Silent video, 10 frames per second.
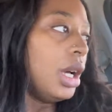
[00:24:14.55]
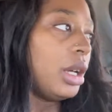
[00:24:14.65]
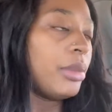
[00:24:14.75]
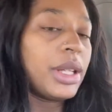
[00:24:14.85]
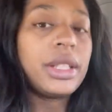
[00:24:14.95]

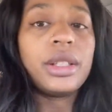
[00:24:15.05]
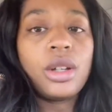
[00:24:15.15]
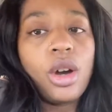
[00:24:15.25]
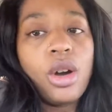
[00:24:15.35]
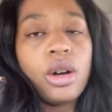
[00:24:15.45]
um, i need to
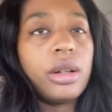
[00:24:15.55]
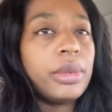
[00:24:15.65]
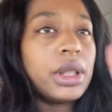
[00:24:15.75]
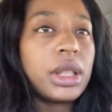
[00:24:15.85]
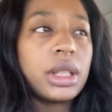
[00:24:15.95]
go
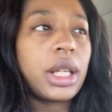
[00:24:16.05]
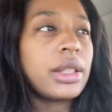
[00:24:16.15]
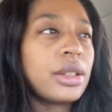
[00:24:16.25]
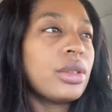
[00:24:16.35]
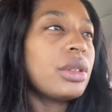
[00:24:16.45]
home and just i
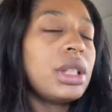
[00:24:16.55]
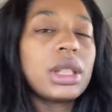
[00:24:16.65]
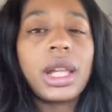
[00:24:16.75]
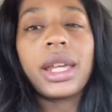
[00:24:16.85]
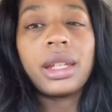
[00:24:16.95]
still need
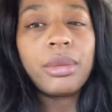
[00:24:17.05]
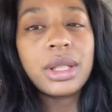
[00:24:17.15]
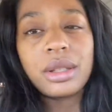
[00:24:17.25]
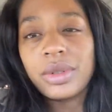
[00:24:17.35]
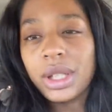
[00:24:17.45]
to like get
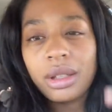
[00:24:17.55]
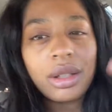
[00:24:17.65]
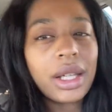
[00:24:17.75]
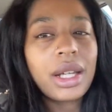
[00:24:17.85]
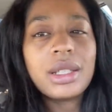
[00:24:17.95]
myself
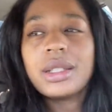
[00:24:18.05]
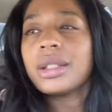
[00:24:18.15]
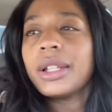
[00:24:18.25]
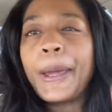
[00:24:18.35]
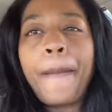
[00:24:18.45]
together like i need
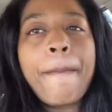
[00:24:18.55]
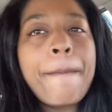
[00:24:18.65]
to like